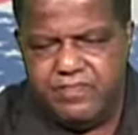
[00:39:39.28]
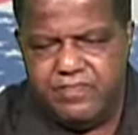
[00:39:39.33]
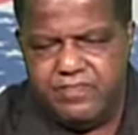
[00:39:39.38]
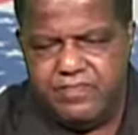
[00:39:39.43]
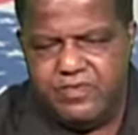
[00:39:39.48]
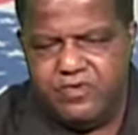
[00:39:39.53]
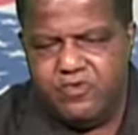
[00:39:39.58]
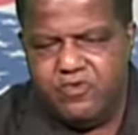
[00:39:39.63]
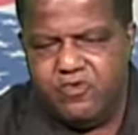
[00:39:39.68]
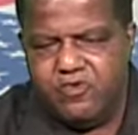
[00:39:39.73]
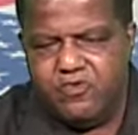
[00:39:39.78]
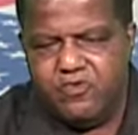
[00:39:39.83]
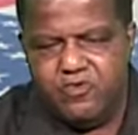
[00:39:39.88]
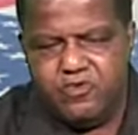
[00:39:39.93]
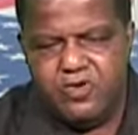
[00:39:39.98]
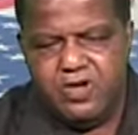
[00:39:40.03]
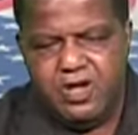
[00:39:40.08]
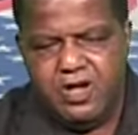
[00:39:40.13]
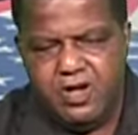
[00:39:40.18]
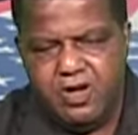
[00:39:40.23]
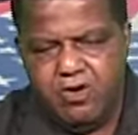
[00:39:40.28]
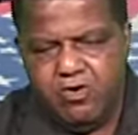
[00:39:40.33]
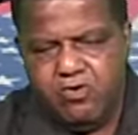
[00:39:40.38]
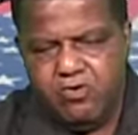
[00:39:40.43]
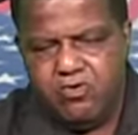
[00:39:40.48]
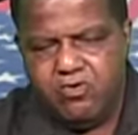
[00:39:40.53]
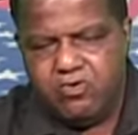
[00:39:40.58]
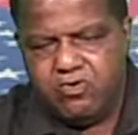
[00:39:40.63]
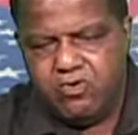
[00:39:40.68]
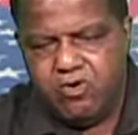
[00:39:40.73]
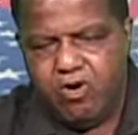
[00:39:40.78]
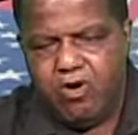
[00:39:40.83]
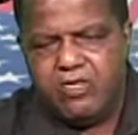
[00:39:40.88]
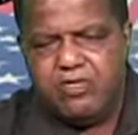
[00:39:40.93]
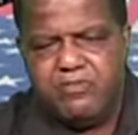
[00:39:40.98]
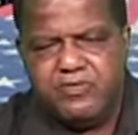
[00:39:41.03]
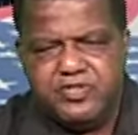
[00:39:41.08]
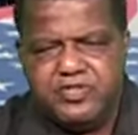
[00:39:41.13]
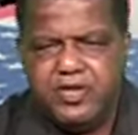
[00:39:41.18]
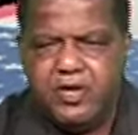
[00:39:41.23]
who call
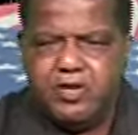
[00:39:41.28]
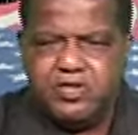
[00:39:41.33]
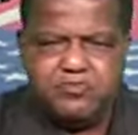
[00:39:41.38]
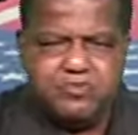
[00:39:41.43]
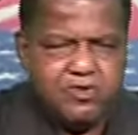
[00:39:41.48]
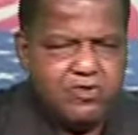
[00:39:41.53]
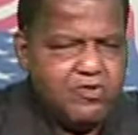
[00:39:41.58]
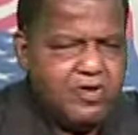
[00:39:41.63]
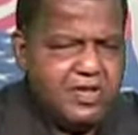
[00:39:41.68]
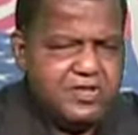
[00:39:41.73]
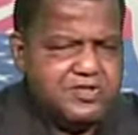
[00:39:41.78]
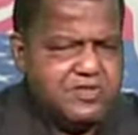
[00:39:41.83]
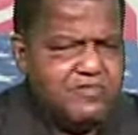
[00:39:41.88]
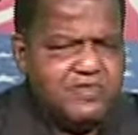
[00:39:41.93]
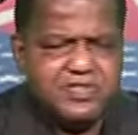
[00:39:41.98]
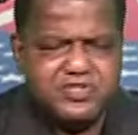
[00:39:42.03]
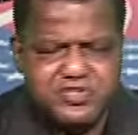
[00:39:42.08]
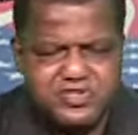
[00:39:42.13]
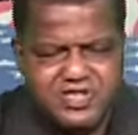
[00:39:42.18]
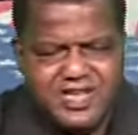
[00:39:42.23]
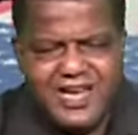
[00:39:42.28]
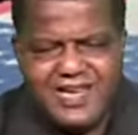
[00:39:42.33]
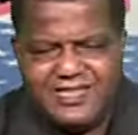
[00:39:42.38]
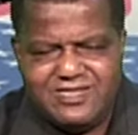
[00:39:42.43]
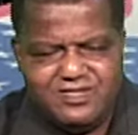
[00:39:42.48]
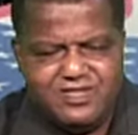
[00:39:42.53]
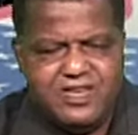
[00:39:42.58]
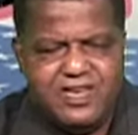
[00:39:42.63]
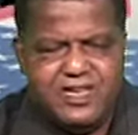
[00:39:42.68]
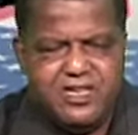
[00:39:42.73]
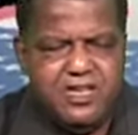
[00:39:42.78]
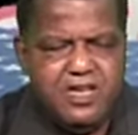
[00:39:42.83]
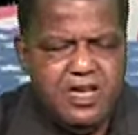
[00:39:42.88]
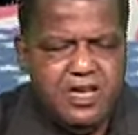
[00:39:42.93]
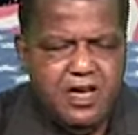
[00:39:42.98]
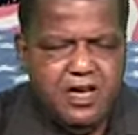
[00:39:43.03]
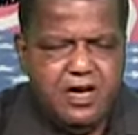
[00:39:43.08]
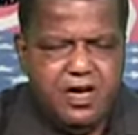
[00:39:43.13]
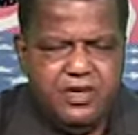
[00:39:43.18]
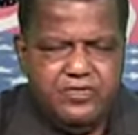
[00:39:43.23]
themselves progressive, it's not that
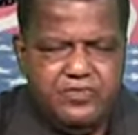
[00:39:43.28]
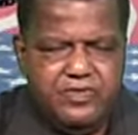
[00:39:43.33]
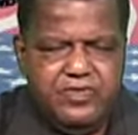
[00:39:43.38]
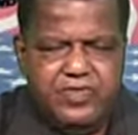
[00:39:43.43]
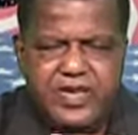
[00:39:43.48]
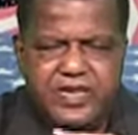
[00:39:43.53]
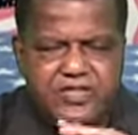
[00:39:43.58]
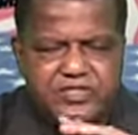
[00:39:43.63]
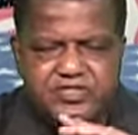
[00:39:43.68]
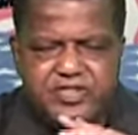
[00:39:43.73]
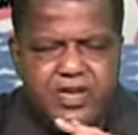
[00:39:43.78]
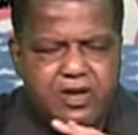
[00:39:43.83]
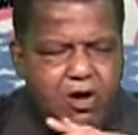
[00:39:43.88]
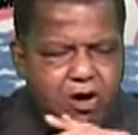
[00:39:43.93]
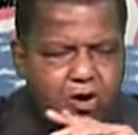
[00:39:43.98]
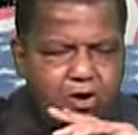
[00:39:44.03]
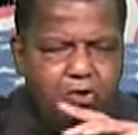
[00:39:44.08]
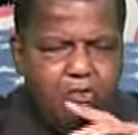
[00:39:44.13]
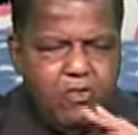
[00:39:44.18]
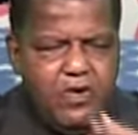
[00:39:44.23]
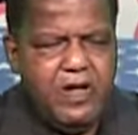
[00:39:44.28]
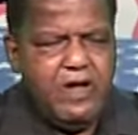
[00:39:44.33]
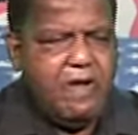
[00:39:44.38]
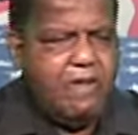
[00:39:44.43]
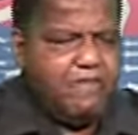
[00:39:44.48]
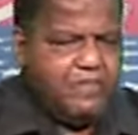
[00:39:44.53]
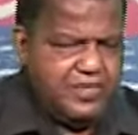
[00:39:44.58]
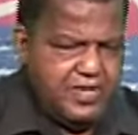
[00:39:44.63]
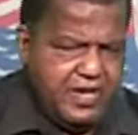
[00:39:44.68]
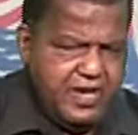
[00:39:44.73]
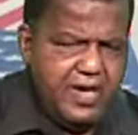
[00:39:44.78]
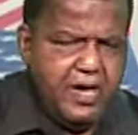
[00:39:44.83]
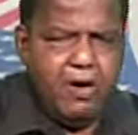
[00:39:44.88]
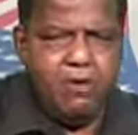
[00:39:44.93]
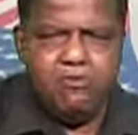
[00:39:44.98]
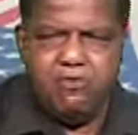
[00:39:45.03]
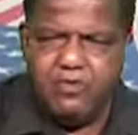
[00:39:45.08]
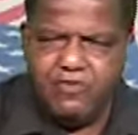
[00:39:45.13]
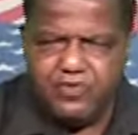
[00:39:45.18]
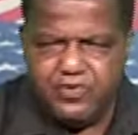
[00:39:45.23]
they say, oh, well, to hell
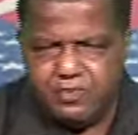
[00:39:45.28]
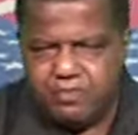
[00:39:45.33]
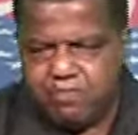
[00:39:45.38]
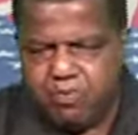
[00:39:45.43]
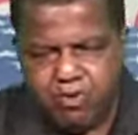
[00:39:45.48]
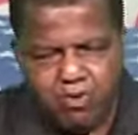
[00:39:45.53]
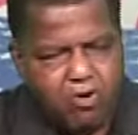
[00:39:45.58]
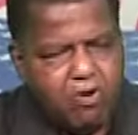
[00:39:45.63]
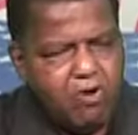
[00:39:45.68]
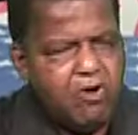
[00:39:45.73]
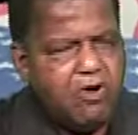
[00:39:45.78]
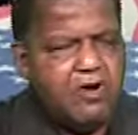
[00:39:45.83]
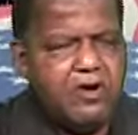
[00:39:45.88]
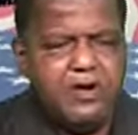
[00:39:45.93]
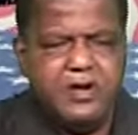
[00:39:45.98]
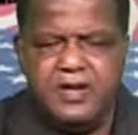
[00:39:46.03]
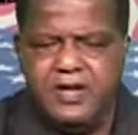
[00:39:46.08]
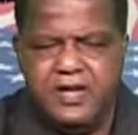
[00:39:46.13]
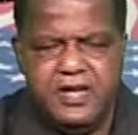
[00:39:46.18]
with the poor,